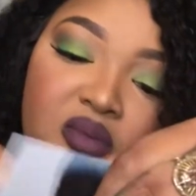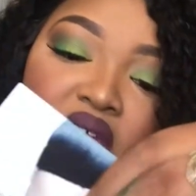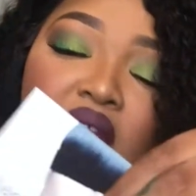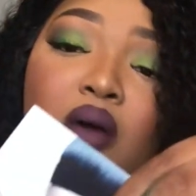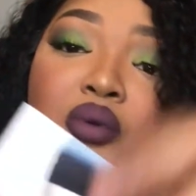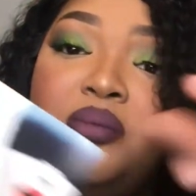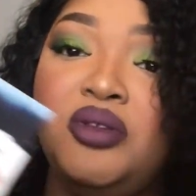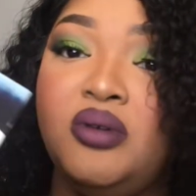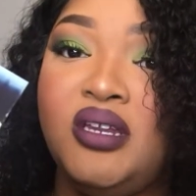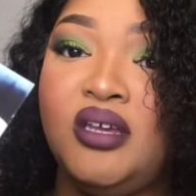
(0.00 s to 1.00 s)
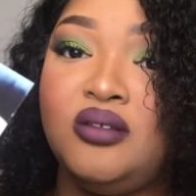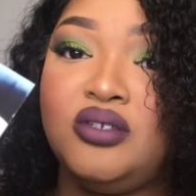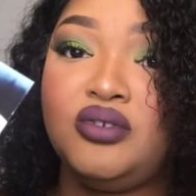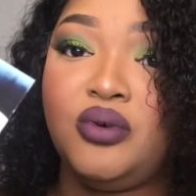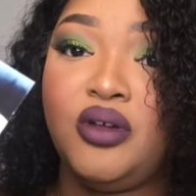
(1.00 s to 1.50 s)
And I will be doing a nail
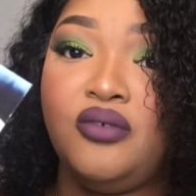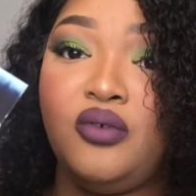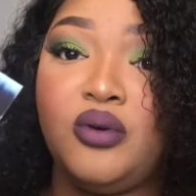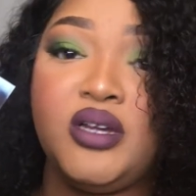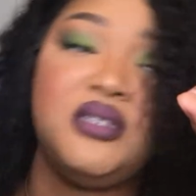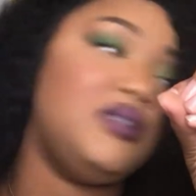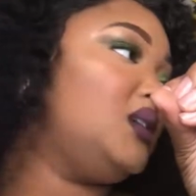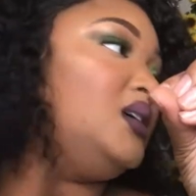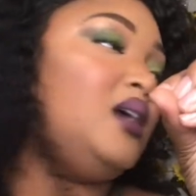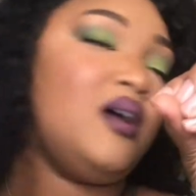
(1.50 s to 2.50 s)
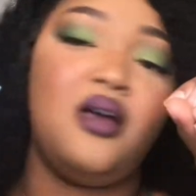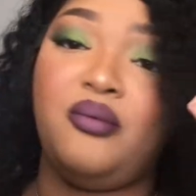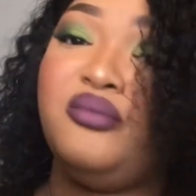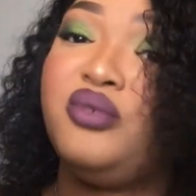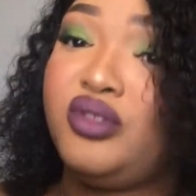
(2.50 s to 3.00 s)
tutorial, of course,
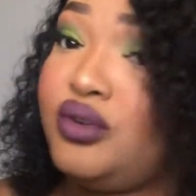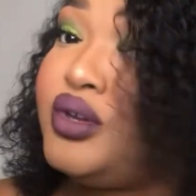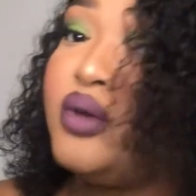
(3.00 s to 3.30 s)
during